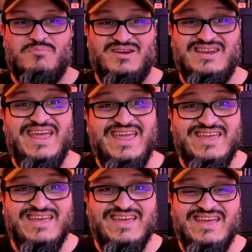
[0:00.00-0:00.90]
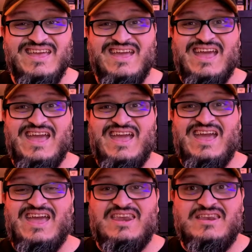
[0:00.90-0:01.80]
Monday.
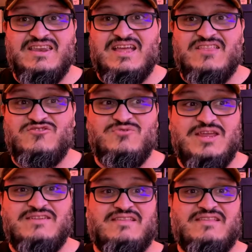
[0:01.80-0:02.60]
And 2 days